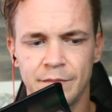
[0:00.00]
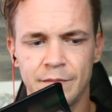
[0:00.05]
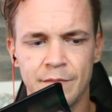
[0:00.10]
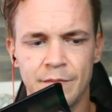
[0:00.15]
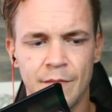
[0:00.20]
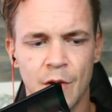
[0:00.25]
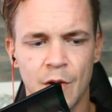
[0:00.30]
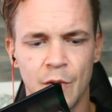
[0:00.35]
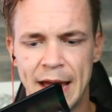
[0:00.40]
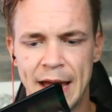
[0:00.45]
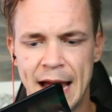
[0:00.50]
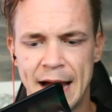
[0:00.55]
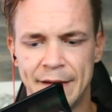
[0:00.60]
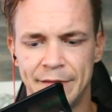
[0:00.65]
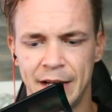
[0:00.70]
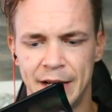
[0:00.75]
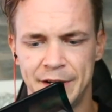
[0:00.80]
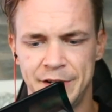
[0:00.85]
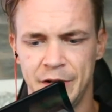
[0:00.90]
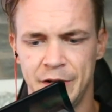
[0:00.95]

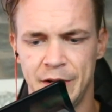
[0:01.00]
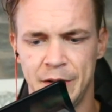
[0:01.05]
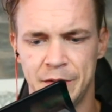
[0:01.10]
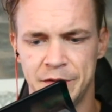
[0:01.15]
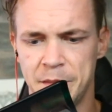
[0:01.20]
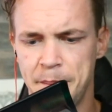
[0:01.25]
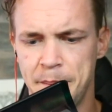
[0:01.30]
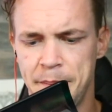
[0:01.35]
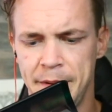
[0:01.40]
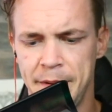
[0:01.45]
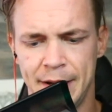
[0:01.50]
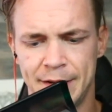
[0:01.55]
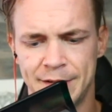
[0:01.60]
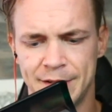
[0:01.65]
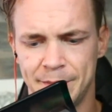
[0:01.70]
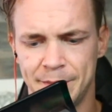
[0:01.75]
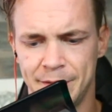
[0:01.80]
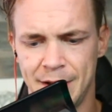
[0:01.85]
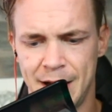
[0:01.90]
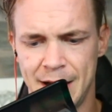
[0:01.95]
Avalanche here, that was a big
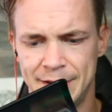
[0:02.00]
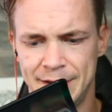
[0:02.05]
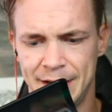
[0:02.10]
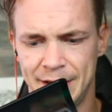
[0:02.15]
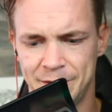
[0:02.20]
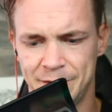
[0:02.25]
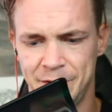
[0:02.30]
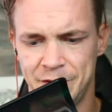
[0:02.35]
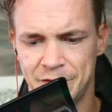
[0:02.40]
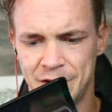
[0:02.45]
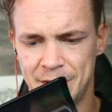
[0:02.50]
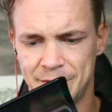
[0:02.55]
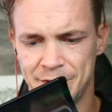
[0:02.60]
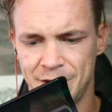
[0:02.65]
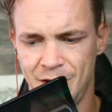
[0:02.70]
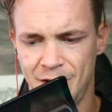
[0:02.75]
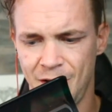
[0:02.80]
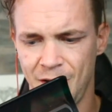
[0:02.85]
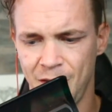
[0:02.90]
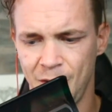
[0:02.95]
supply test. We dropped
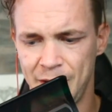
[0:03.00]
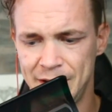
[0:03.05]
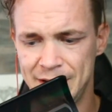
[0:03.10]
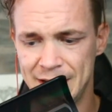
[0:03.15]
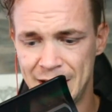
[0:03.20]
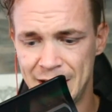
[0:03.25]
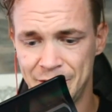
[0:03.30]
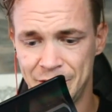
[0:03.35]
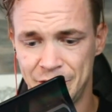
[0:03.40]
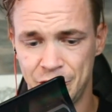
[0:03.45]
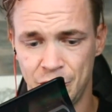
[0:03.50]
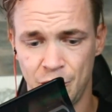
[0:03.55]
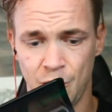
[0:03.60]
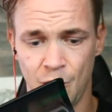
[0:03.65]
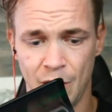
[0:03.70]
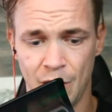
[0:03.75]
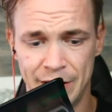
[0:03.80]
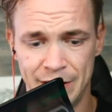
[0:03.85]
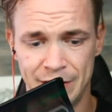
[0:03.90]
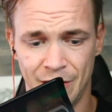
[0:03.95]
all the way down to
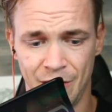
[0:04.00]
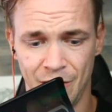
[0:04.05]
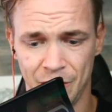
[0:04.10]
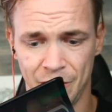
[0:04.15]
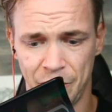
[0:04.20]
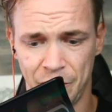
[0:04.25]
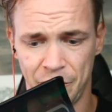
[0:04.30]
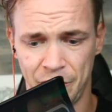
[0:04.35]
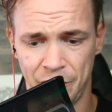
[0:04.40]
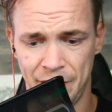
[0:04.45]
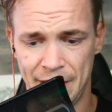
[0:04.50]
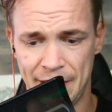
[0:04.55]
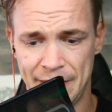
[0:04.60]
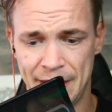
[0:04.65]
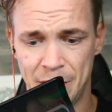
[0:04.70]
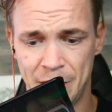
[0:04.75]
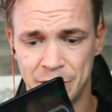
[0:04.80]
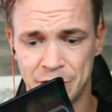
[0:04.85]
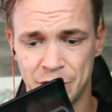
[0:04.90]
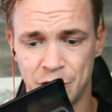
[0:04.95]
$20 on that.
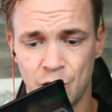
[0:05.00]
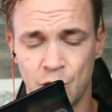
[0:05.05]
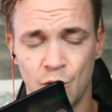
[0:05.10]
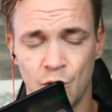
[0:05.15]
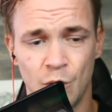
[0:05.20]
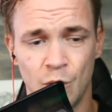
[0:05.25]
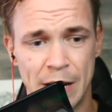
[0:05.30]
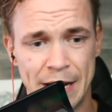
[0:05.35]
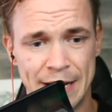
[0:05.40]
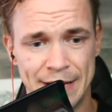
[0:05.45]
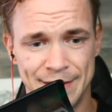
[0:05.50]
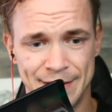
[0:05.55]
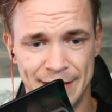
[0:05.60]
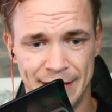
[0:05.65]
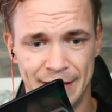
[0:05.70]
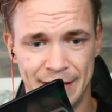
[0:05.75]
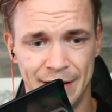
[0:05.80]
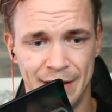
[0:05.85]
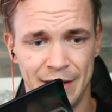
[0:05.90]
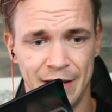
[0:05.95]
That was
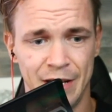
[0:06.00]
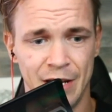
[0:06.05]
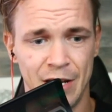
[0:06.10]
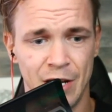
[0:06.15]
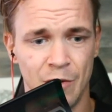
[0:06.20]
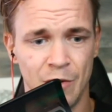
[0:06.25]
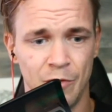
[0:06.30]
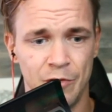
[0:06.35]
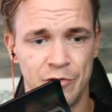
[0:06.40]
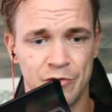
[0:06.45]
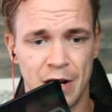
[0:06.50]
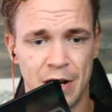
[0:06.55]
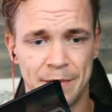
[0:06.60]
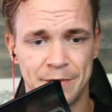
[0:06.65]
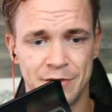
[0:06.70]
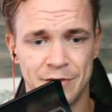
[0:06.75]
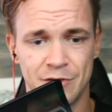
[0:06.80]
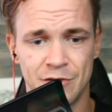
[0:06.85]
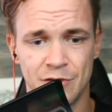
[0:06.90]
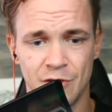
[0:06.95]
crazy. We dropped
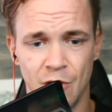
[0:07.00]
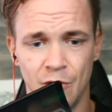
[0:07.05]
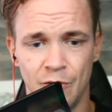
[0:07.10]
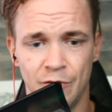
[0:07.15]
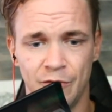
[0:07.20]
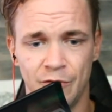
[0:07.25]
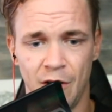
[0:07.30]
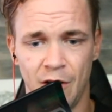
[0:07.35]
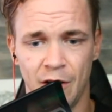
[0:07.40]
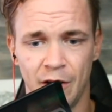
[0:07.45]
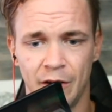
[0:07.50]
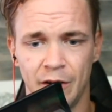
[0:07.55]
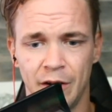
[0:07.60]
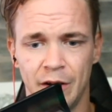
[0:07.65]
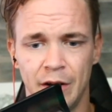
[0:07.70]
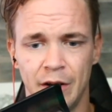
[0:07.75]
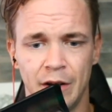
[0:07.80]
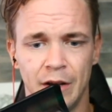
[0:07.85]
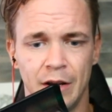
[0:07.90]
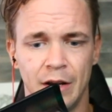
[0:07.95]
so far.
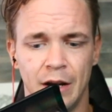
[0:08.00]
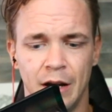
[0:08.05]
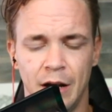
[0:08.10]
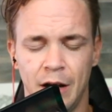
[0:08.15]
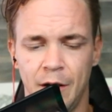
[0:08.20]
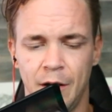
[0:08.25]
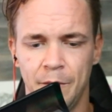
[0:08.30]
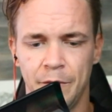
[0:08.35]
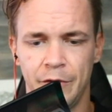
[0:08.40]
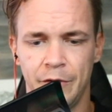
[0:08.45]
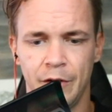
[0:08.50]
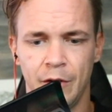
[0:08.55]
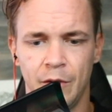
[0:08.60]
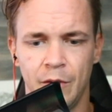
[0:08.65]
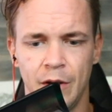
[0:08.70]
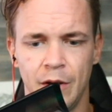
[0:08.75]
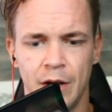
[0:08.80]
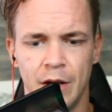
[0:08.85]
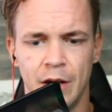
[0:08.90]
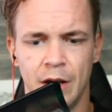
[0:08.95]
So
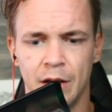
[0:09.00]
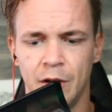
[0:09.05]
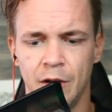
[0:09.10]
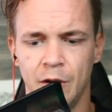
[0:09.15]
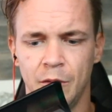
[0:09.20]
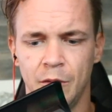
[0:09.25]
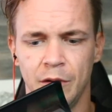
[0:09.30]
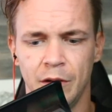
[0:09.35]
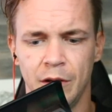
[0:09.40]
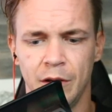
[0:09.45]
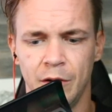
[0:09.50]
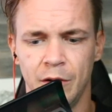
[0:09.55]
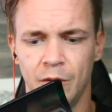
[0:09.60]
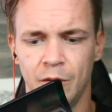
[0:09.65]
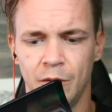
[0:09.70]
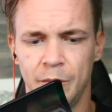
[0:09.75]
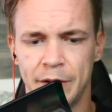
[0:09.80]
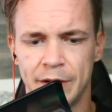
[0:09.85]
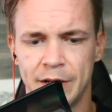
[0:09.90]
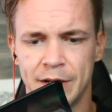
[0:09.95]
a little
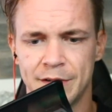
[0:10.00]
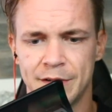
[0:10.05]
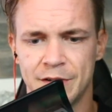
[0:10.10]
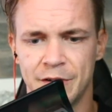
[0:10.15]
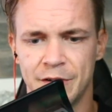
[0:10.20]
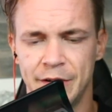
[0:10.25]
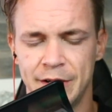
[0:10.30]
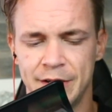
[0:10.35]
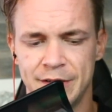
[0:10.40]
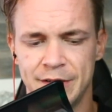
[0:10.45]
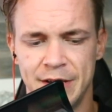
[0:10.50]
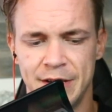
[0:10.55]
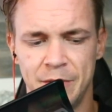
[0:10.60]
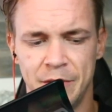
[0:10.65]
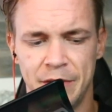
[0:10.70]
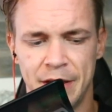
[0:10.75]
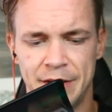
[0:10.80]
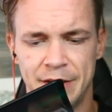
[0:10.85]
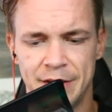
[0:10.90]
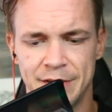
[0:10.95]
bit concerning to see what
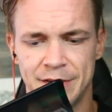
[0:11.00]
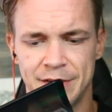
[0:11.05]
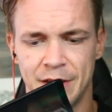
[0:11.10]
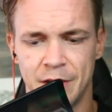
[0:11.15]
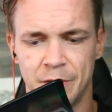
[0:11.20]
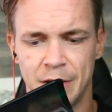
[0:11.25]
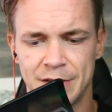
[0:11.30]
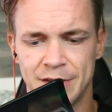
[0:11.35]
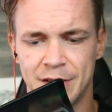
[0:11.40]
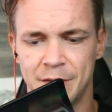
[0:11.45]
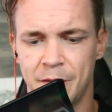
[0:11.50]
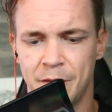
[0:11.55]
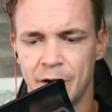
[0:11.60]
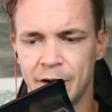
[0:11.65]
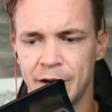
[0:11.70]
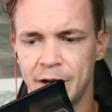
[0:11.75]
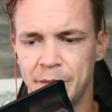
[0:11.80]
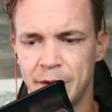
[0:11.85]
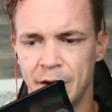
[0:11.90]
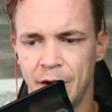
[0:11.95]
that does to the rest of the
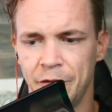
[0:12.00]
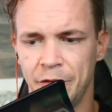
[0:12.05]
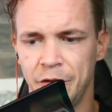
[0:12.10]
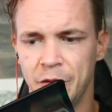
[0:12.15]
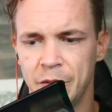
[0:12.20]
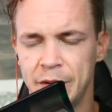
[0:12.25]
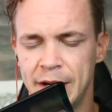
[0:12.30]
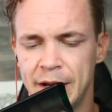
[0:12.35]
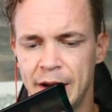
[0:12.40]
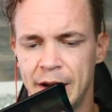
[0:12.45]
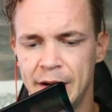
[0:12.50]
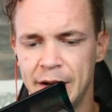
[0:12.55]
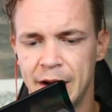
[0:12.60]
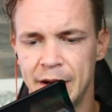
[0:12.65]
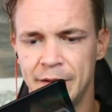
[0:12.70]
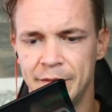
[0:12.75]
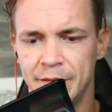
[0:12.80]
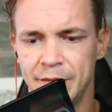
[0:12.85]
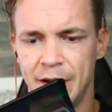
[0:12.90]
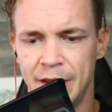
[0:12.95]
market. But also, again, I
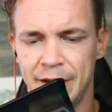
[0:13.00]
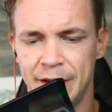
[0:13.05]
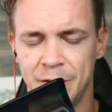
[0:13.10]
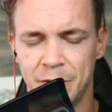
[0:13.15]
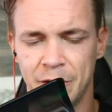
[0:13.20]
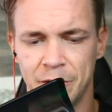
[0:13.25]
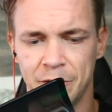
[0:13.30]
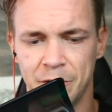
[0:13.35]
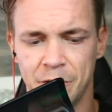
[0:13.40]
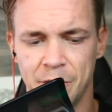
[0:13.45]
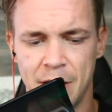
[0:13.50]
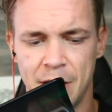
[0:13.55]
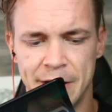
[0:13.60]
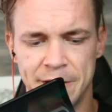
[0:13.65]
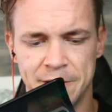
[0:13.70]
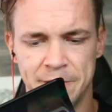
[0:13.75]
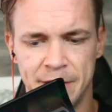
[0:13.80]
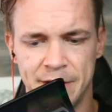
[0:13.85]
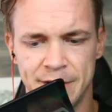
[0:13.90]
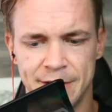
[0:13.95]
think what it
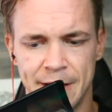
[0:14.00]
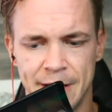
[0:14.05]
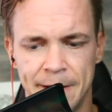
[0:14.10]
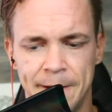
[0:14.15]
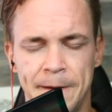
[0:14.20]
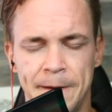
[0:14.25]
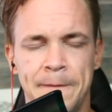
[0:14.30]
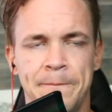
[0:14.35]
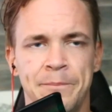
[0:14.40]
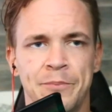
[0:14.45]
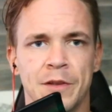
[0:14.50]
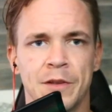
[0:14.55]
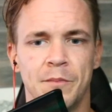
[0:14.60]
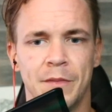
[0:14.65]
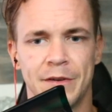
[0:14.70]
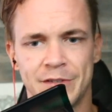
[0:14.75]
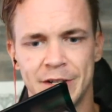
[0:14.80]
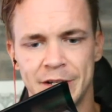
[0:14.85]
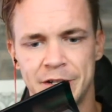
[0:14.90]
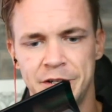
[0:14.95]
reminds me is that
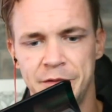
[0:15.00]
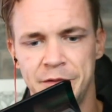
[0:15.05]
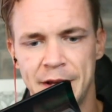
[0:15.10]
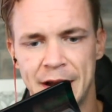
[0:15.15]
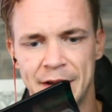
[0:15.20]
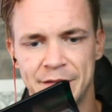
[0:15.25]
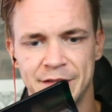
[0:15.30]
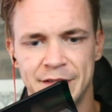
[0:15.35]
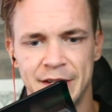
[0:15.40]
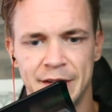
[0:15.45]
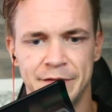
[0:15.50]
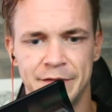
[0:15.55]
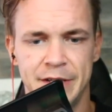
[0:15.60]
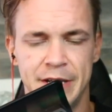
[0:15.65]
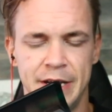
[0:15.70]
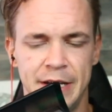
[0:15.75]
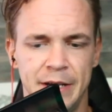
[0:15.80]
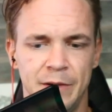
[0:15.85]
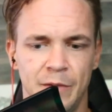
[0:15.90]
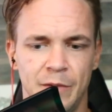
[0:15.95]
much like
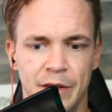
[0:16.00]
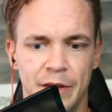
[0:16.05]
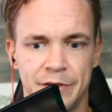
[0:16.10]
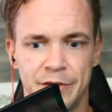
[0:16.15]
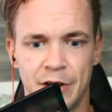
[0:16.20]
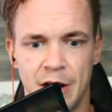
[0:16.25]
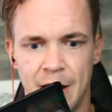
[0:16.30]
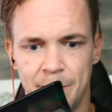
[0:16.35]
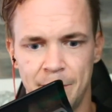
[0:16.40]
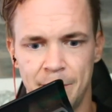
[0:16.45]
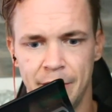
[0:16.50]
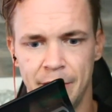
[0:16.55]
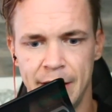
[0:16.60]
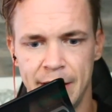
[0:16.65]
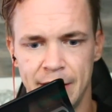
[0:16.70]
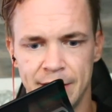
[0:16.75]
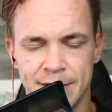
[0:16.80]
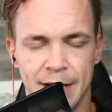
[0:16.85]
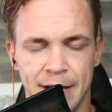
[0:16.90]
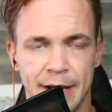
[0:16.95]
2017, when the top
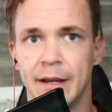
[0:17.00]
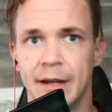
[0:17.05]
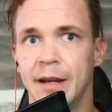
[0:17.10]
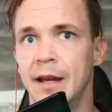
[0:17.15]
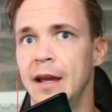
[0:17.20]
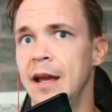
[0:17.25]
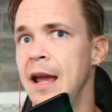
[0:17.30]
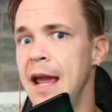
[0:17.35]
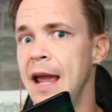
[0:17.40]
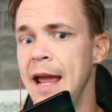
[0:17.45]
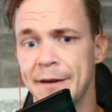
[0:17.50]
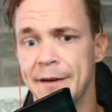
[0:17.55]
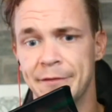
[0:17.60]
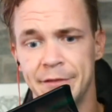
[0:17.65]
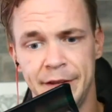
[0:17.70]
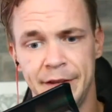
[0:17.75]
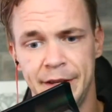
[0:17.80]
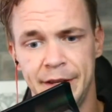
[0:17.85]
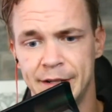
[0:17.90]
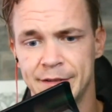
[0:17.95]
breaks, like
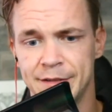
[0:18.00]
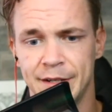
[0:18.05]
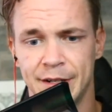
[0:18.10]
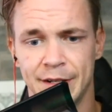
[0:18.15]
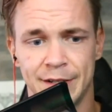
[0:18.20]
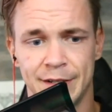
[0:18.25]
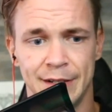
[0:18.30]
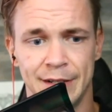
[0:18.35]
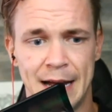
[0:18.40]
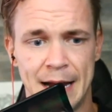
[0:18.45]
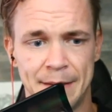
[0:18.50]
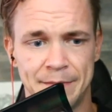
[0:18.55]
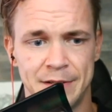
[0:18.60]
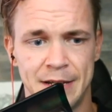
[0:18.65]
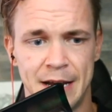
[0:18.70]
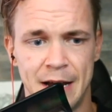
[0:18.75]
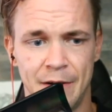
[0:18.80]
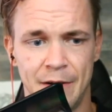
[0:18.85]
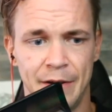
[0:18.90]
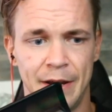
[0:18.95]
everything is going to collapse
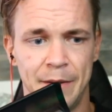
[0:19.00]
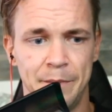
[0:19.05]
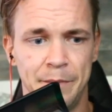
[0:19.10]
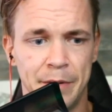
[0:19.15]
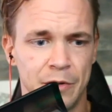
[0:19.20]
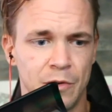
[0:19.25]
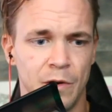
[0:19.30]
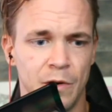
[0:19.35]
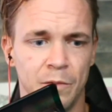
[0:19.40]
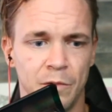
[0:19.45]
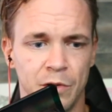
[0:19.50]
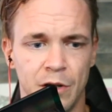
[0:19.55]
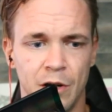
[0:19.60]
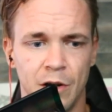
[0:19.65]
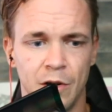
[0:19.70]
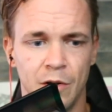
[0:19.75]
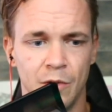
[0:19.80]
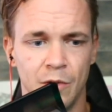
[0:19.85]
down, and Bitcoin will go